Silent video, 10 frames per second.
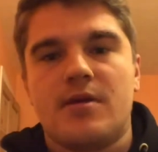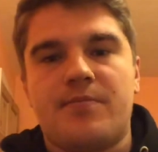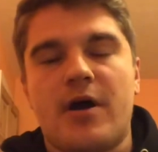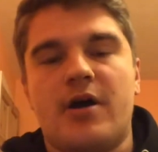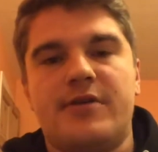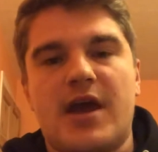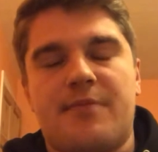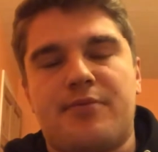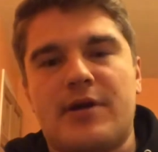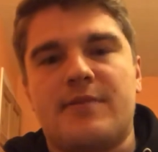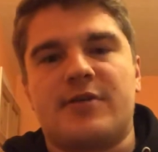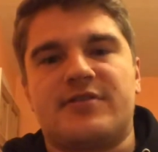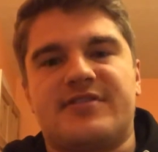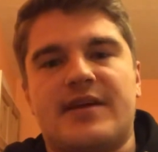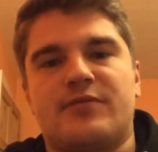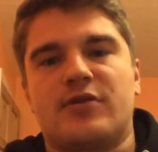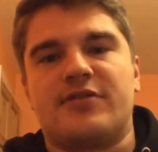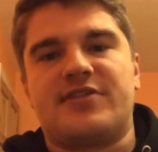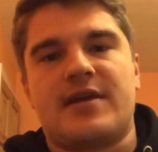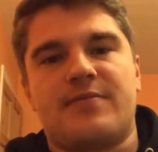But yeah, pretty much the same
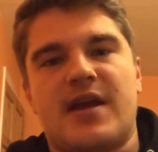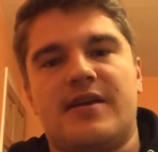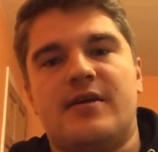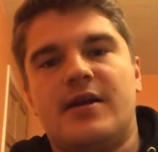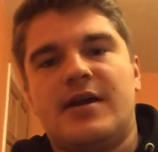sort of team then.